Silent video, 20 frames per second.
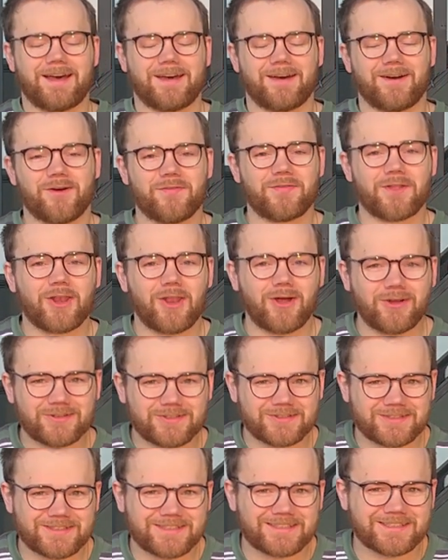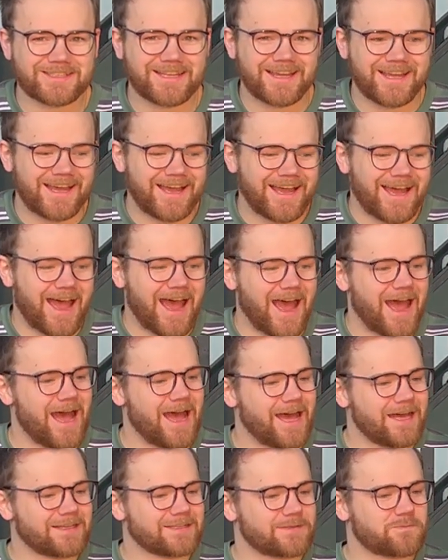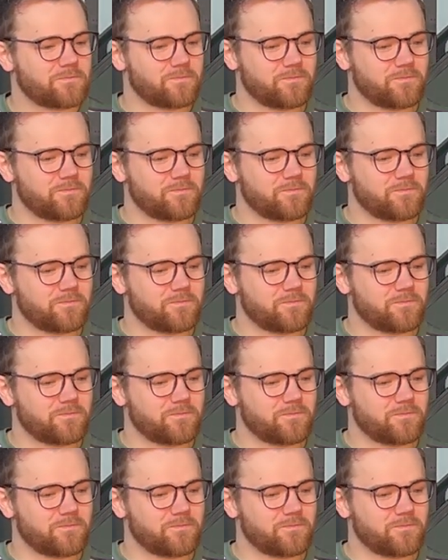on the longs, and